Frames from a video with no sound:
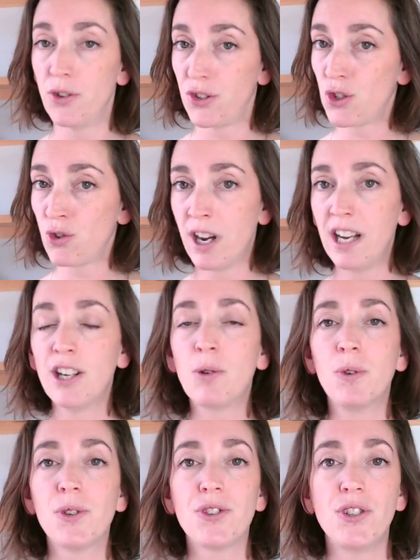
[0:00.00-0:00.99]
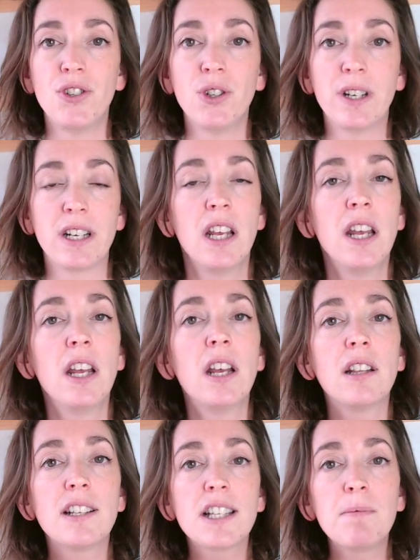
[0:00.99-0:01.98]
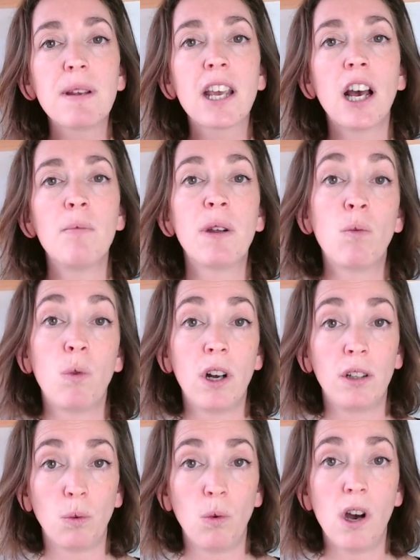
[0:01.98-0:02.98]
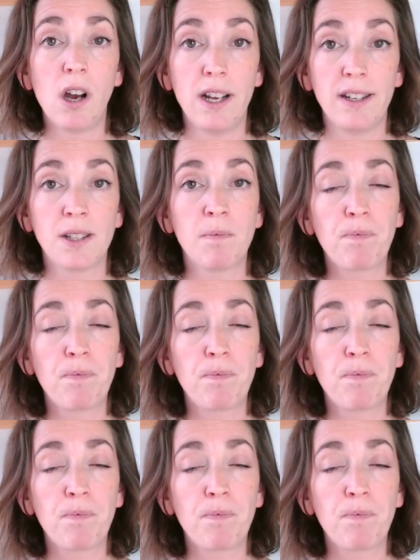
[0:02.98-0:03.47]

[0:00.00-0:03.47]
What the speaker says: Australia wants to do it. This is becoming worldwide.